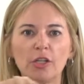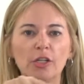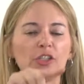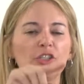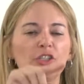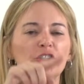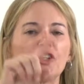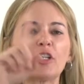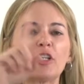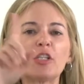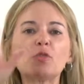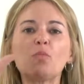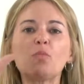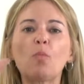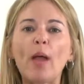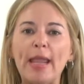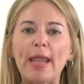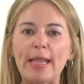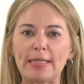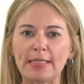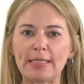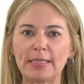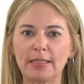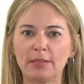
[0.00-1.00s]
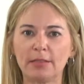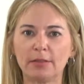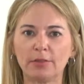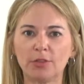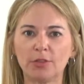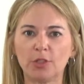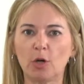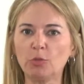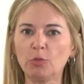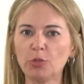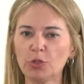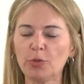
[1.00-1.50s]
just wait.
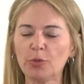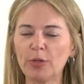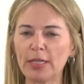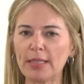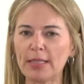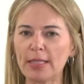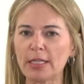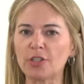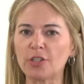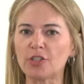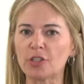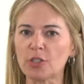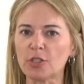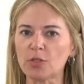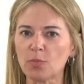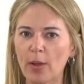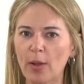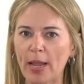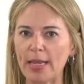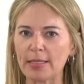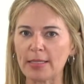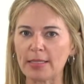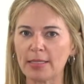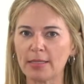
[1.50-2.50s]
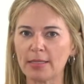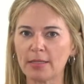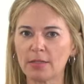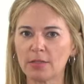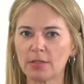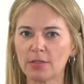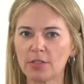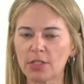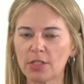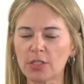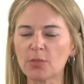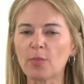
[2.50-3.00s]
Don't do anything. Just wait.
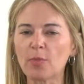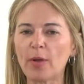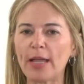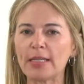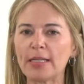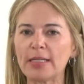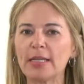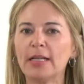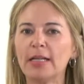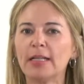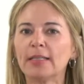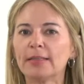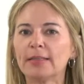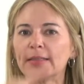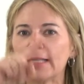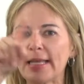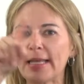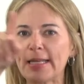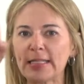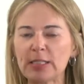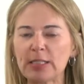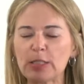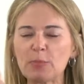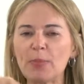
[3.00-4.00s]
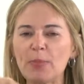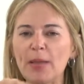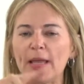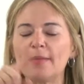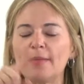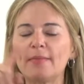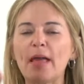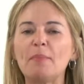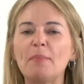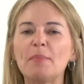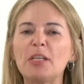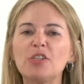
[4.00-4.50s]
Just wait. Let it
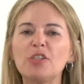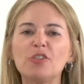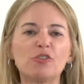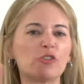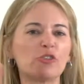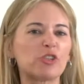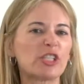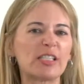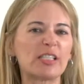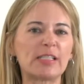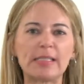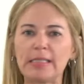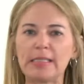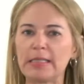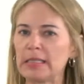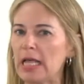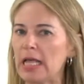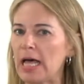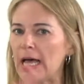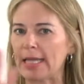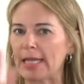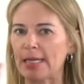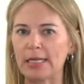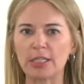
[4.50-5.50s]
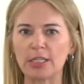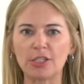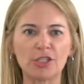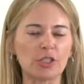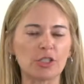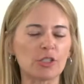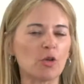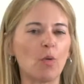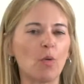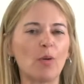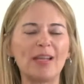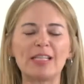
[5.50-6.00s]
spin. That means you're just in line. It's
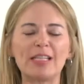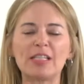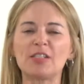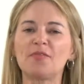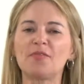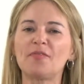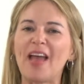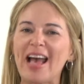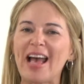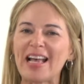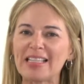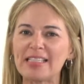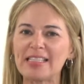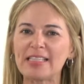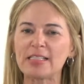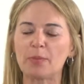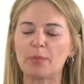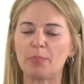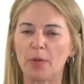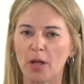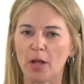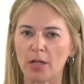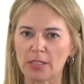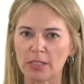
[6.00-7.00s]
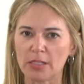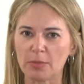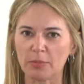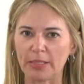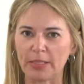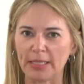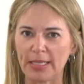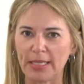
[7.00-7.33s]
just going as fast as it possibly